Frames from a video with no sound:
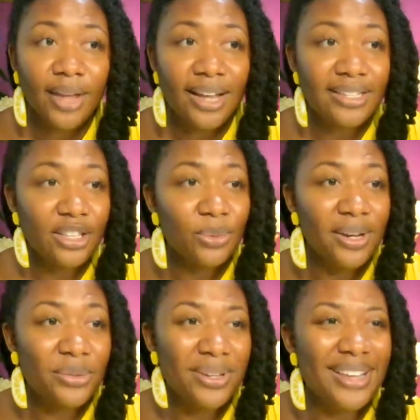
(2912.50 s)
I see
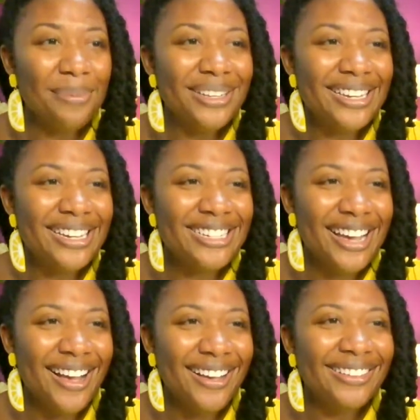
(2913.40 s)
3s. What's up, Letitia?
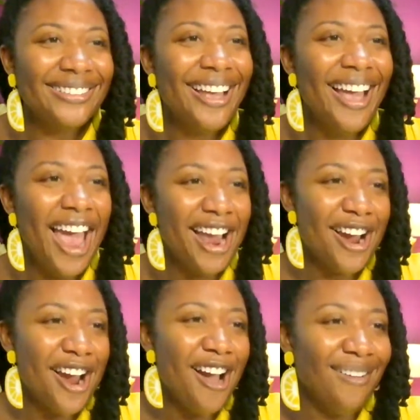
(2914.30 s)
Hey
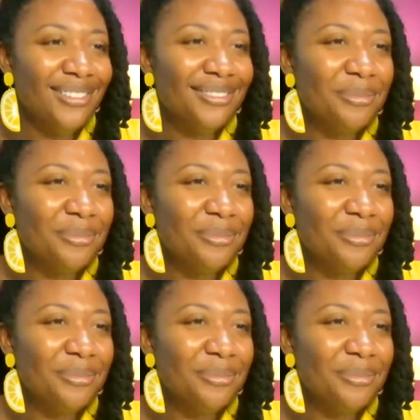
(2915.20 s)
girl.